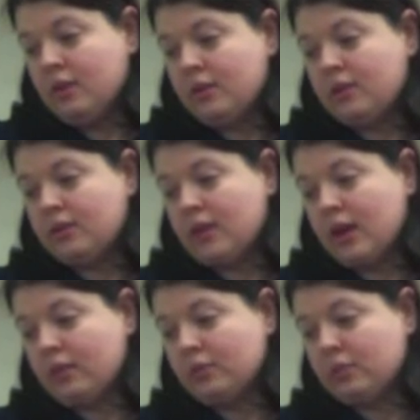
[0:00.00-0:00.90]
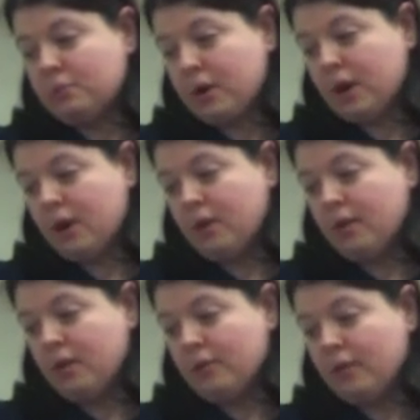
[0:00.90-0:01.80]
This sound is part
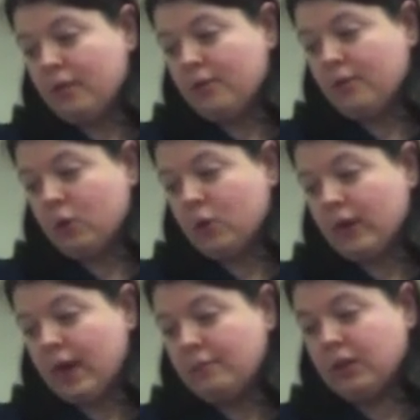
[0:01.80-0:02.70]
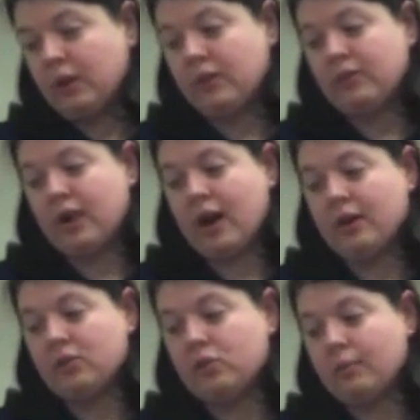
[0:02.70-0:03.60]
of the vocabulary of
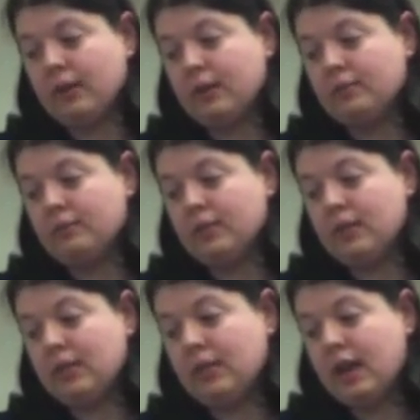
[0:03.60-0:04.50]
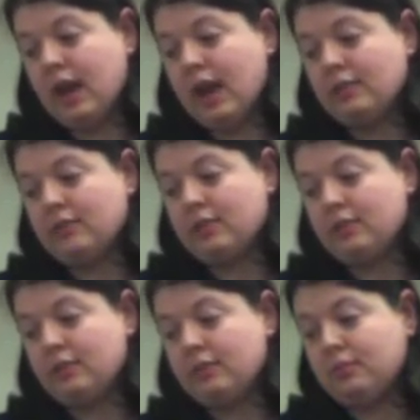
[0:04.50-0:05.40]
conga drumming. It adds
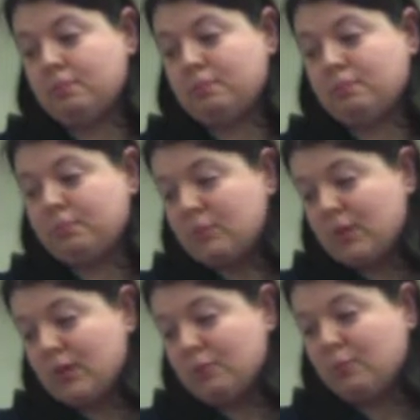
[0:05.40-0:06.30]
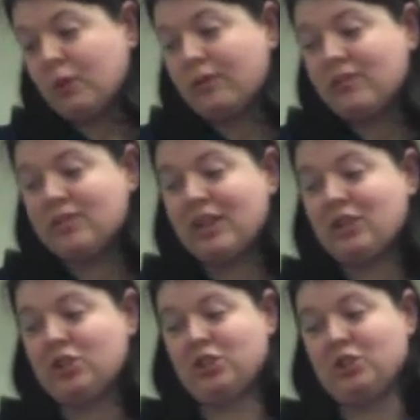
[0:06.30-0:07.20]
an
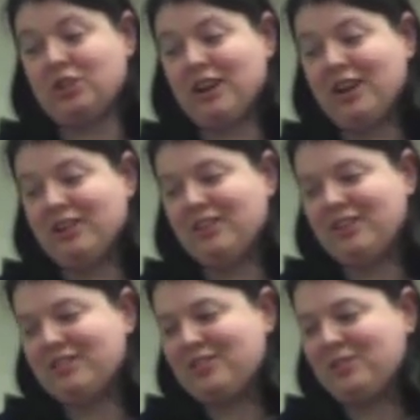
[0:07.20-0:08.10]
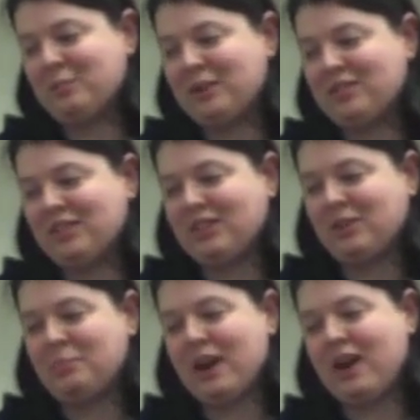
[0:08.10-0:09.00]
improvisational color to the
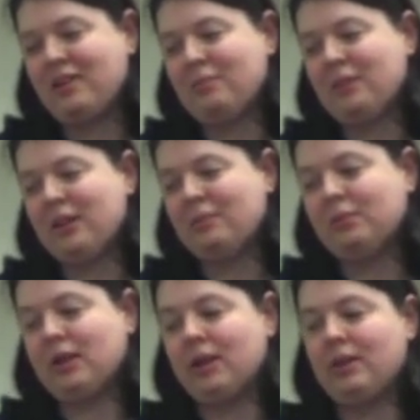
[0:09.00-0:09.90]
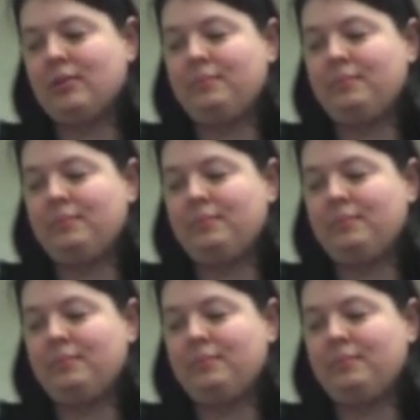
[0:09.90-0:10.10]
particular pattern being played.